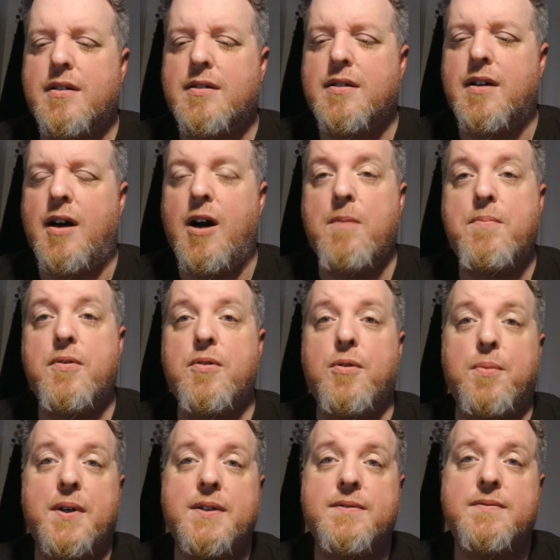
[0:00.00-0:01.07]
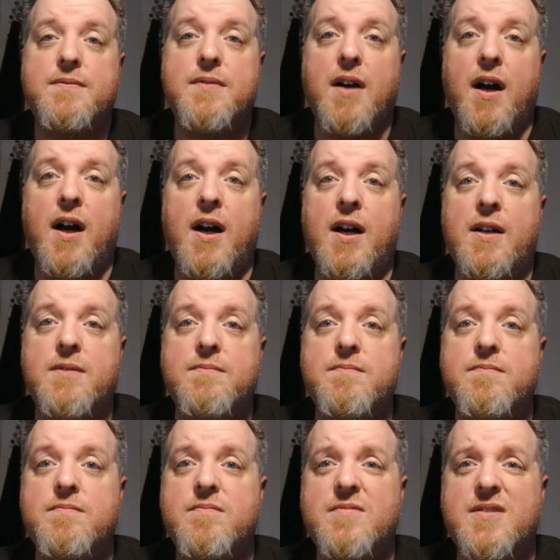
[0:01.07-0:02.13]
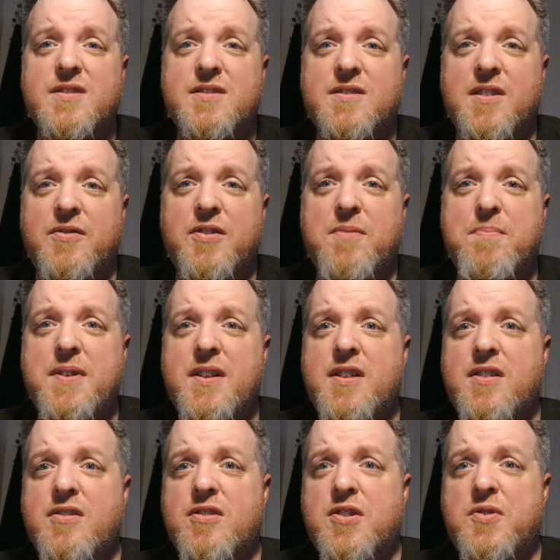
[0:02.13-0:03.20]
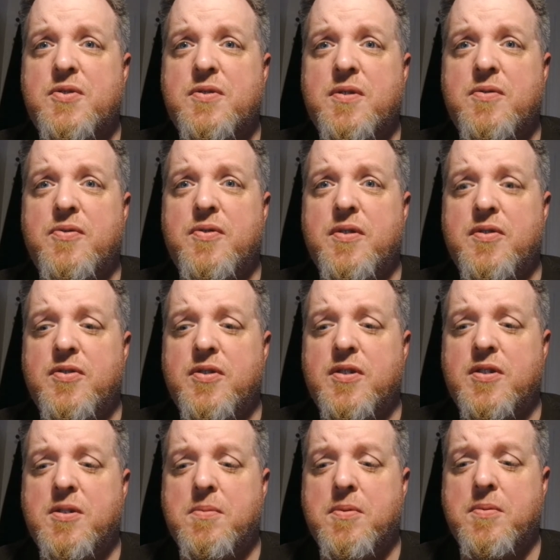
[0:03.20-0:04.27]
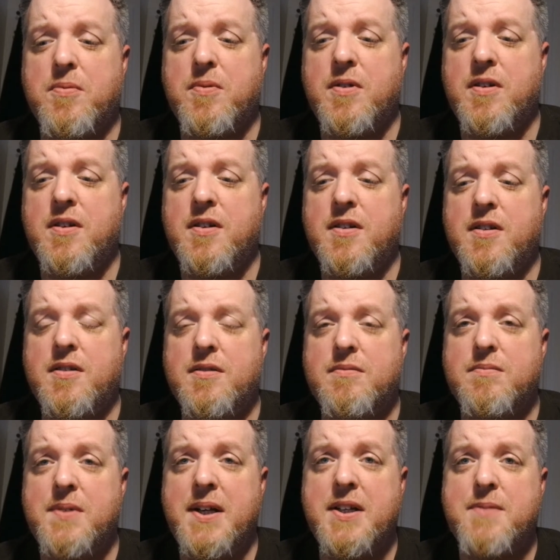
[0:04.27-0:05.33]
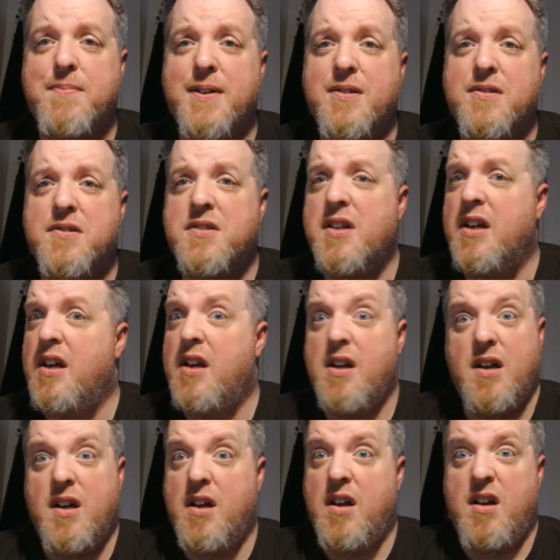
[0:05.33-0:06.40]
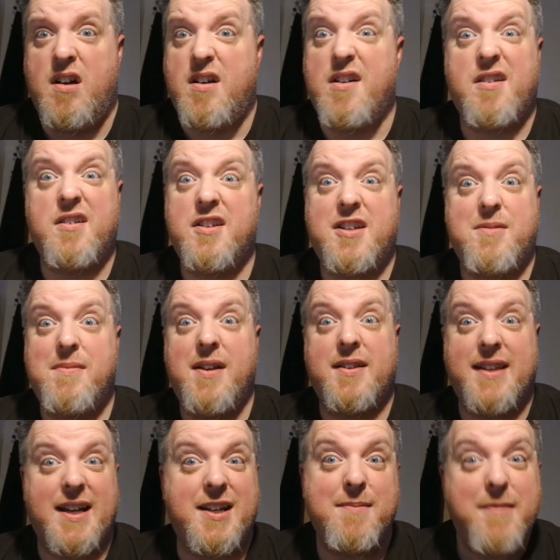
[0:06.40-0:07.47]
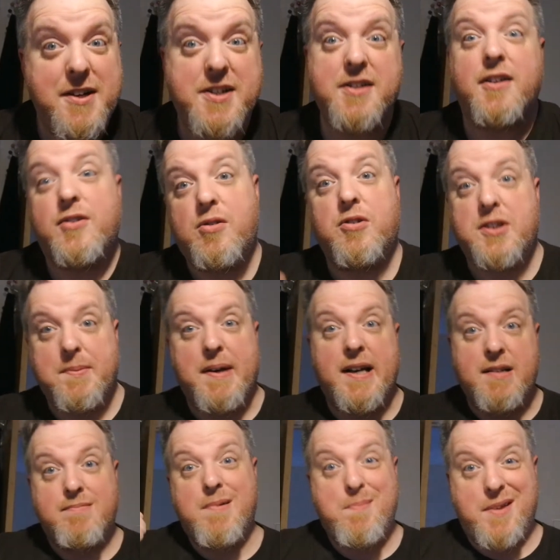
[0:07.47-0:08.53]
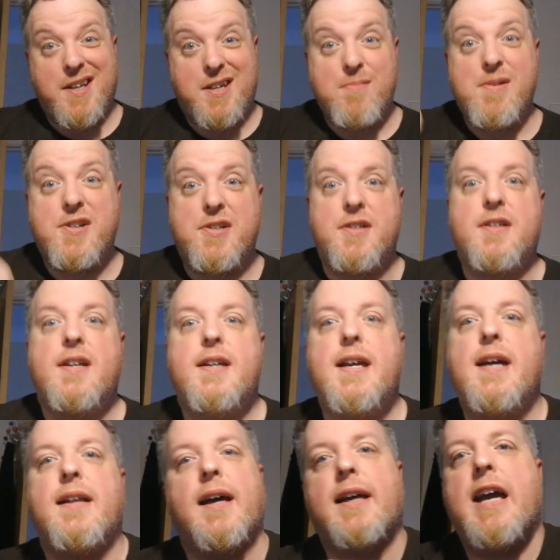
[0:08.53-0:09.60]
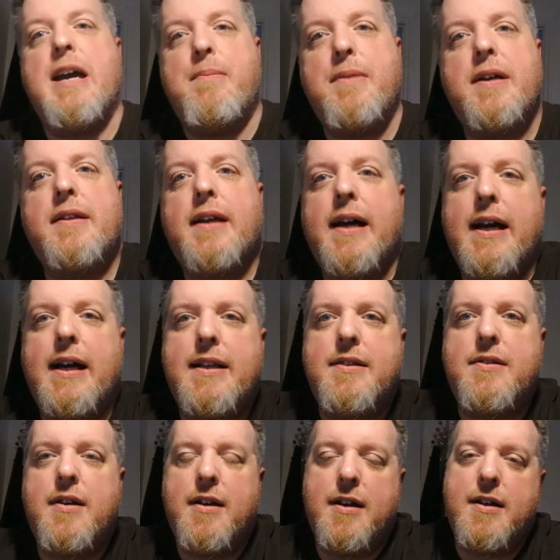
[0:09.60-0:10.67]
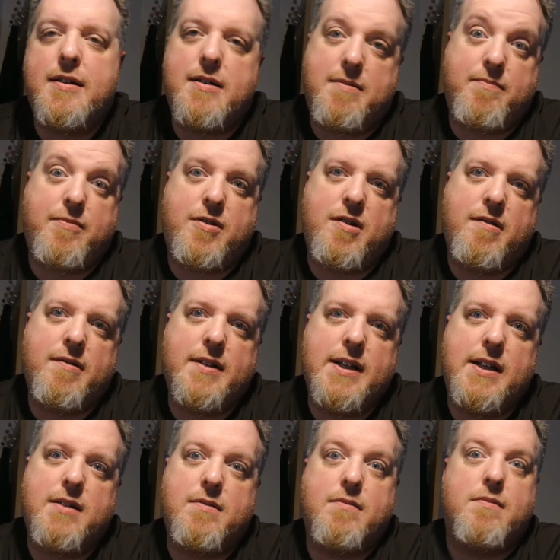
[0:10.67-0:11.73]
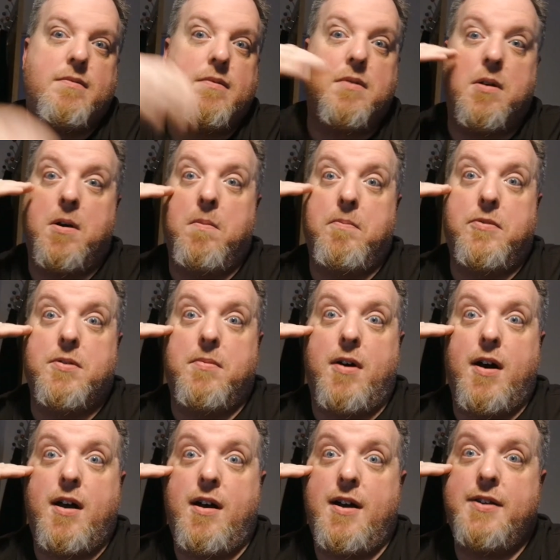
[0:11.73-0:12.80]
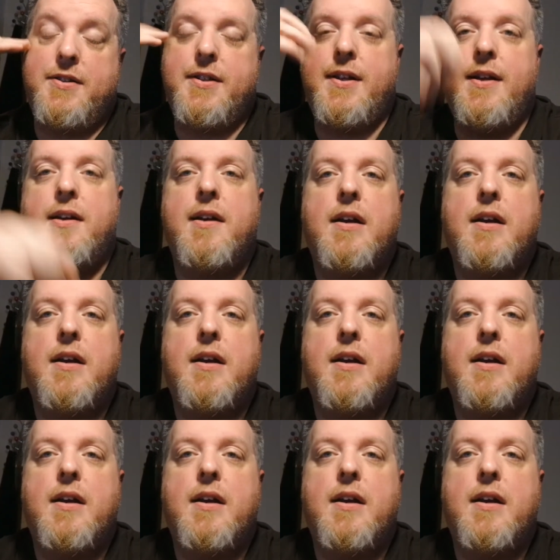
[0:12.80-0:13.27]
hope you're all well. I've not been in touch for a couple of weeks because I got that commission I talked about. Remember that commission? Yeah, that came in, and I'm currently up to my eyes in it.